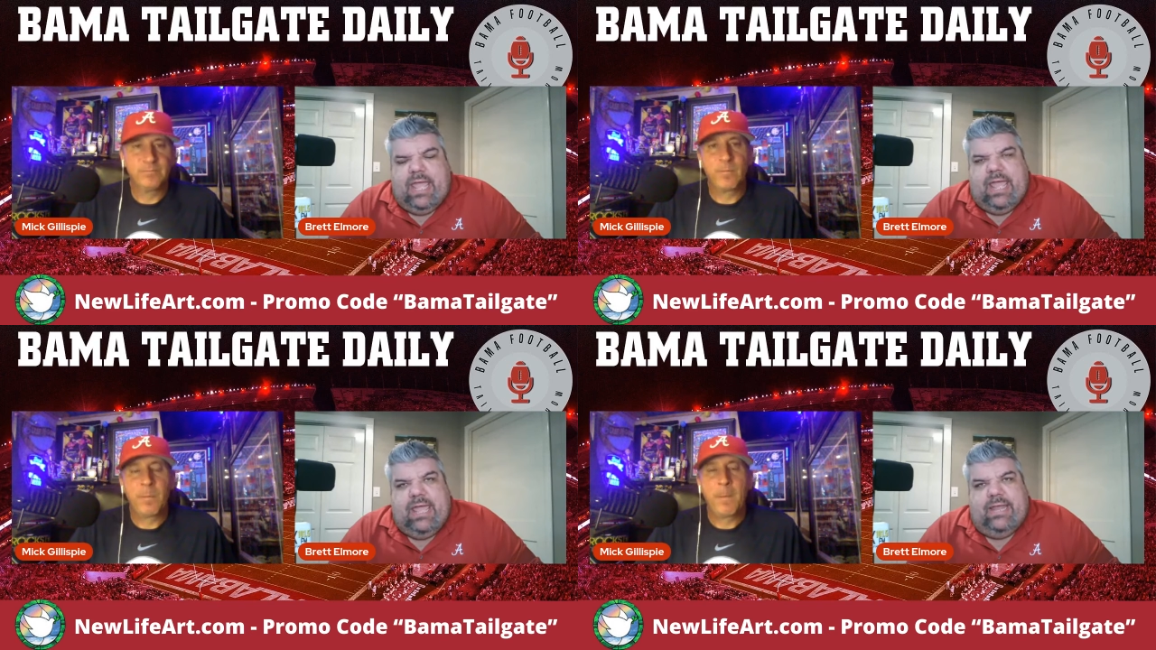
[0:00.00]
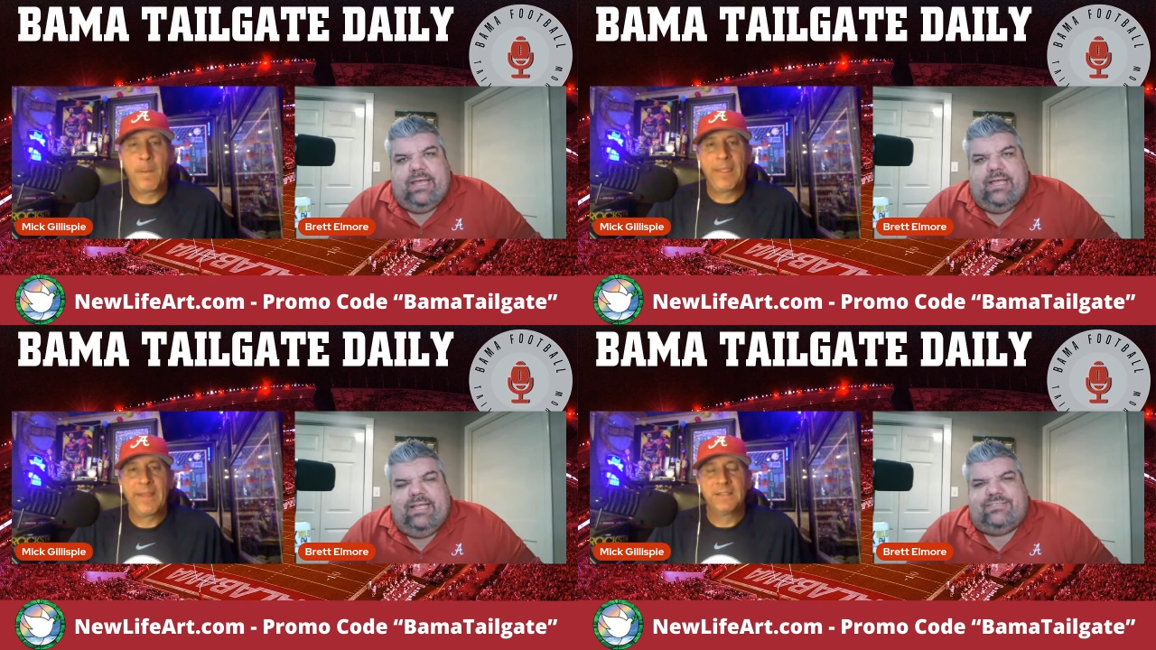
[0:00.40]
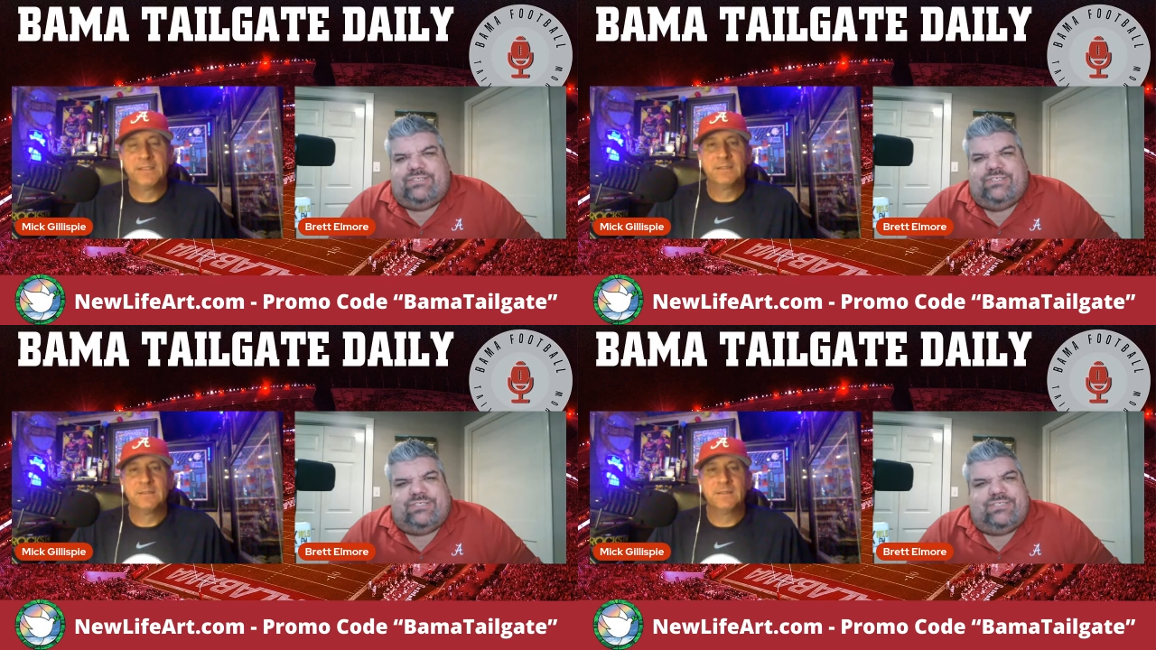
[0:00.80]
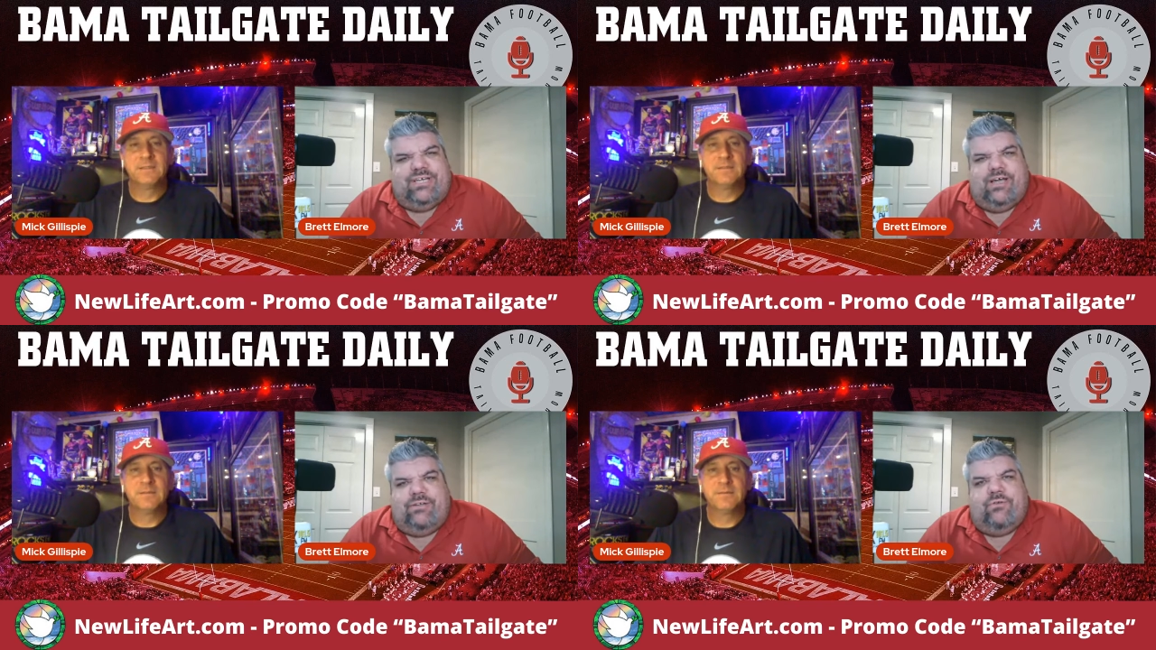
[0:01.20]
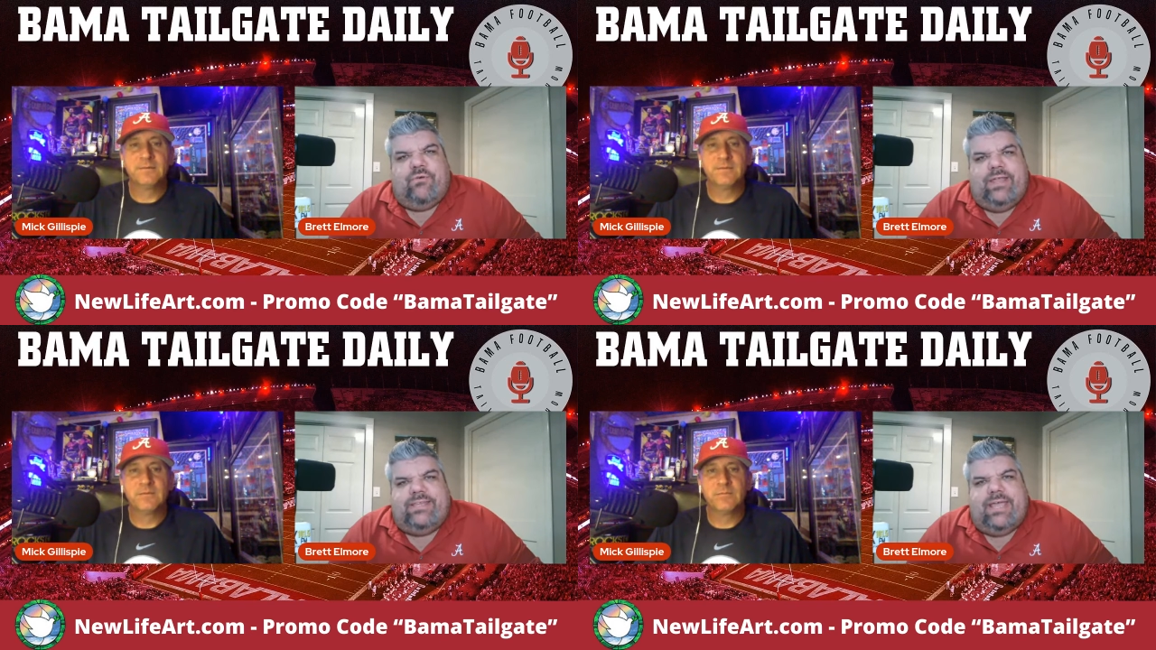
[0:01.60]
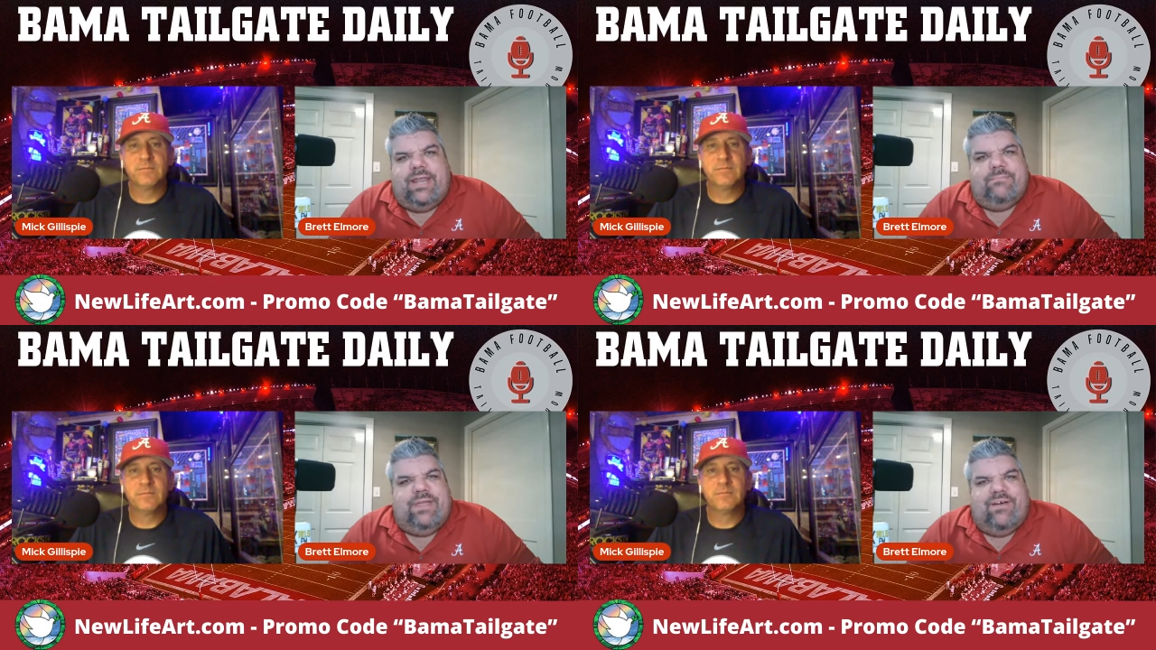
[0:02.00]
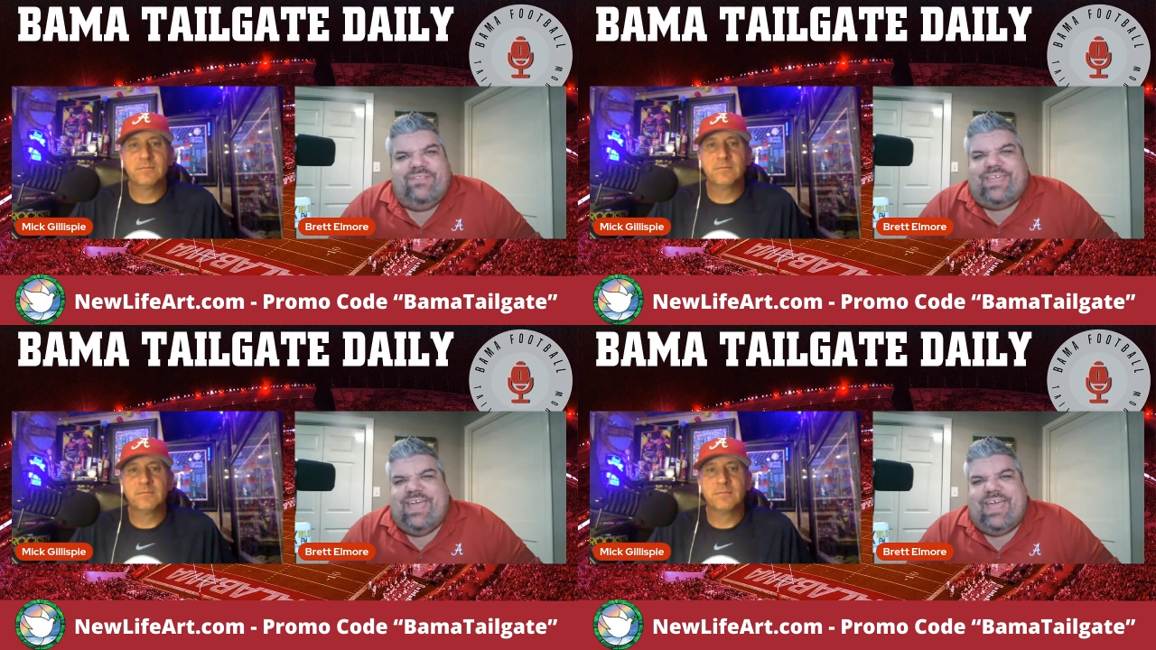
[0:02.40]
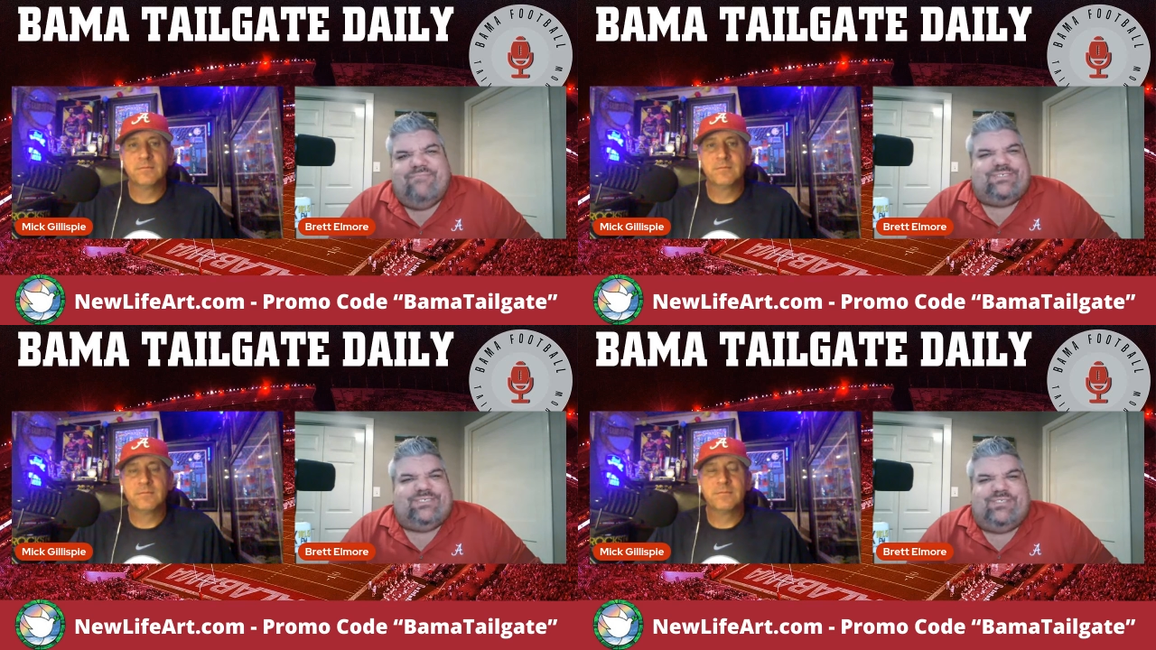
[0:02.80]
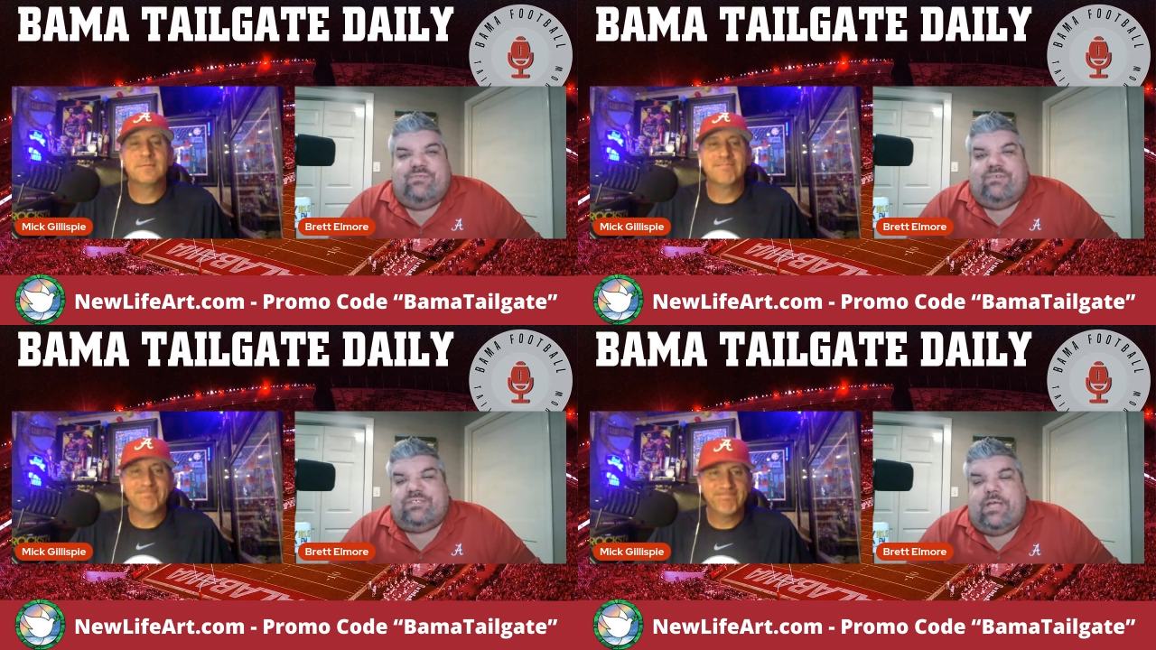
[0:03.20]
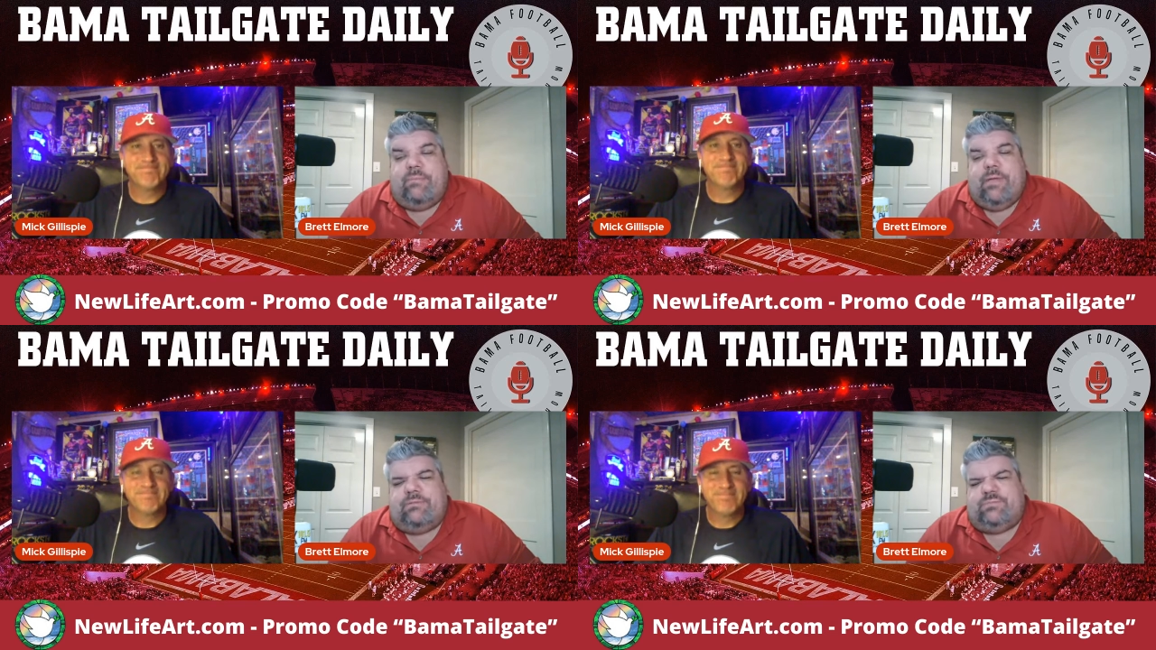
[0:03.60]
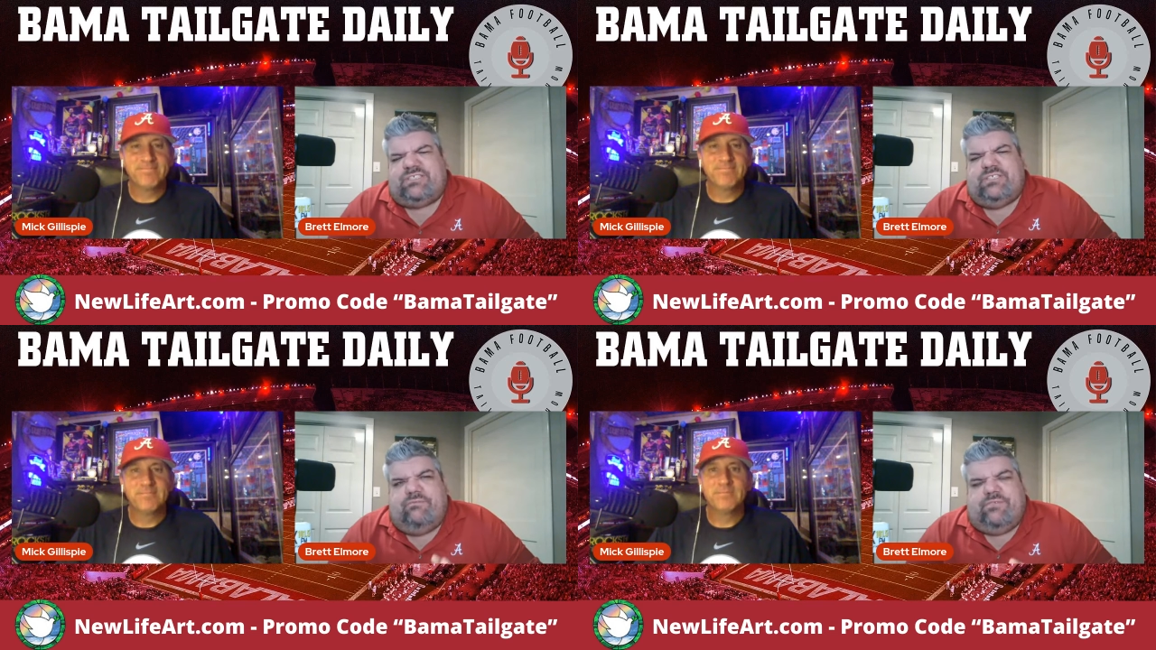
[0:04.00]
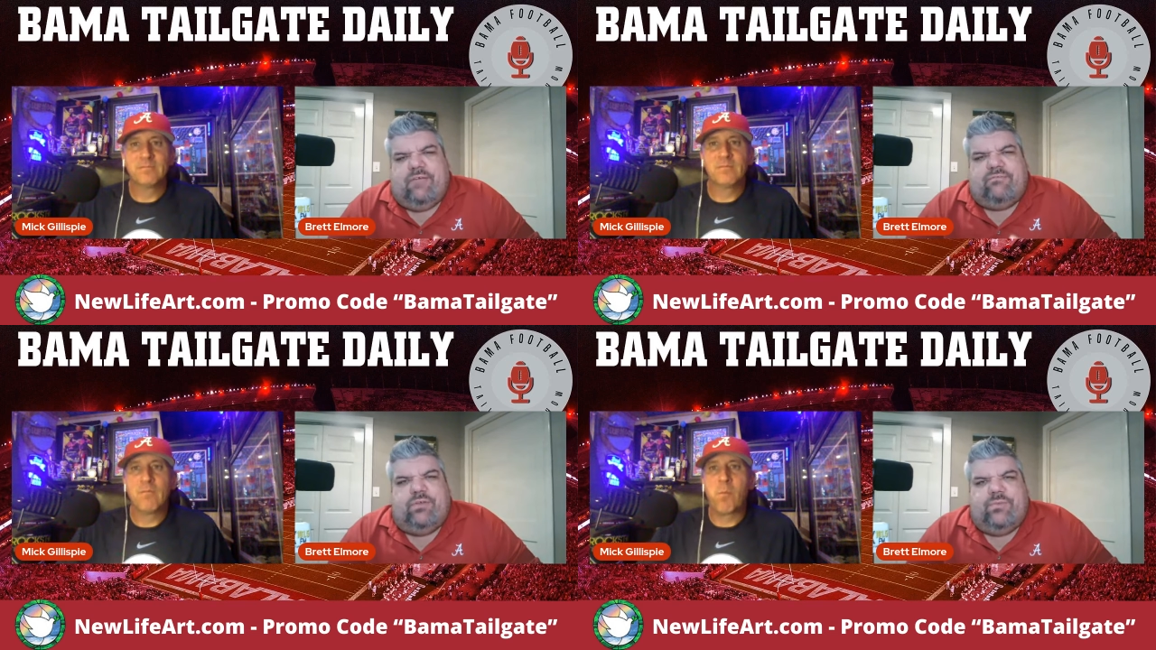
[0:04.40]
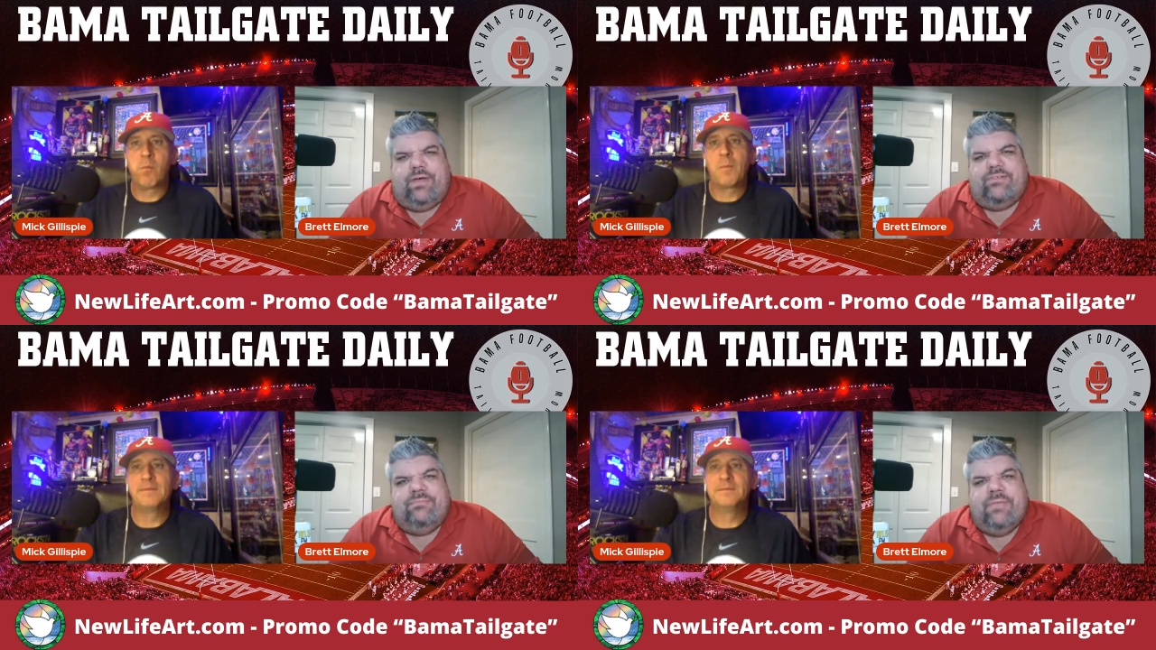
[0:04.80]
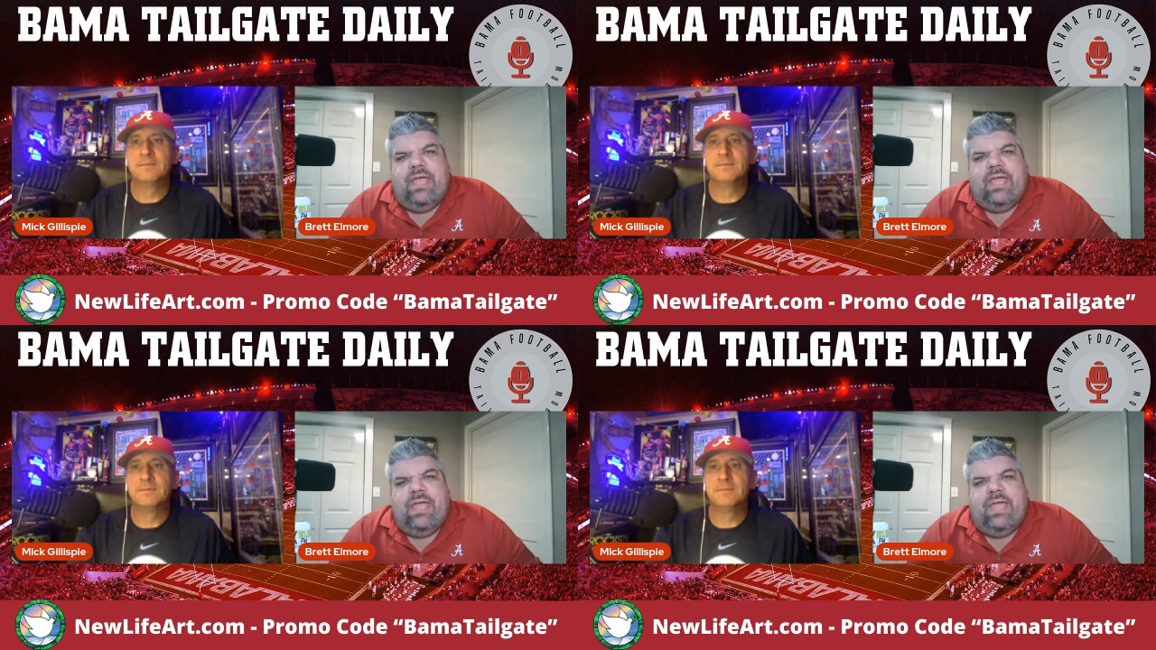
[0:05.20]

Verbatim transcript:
Speaker 1: And it's just a great day to be on the campus of the University of Alabama, especially if you have good weather.